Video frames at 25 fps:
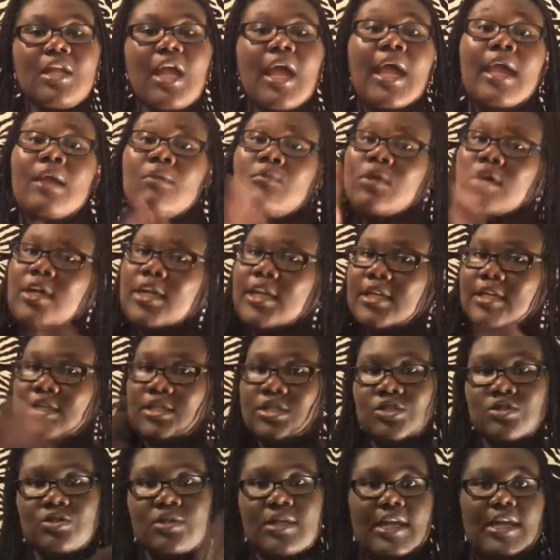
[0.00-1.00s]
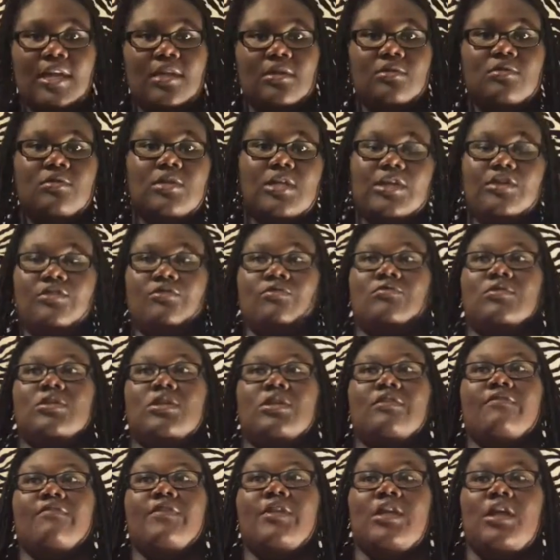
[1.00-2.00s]
and we'll get to that a little later on
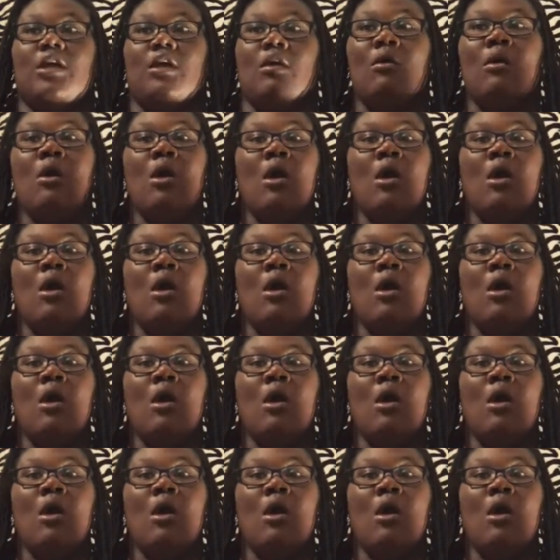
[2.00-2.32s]
in the video.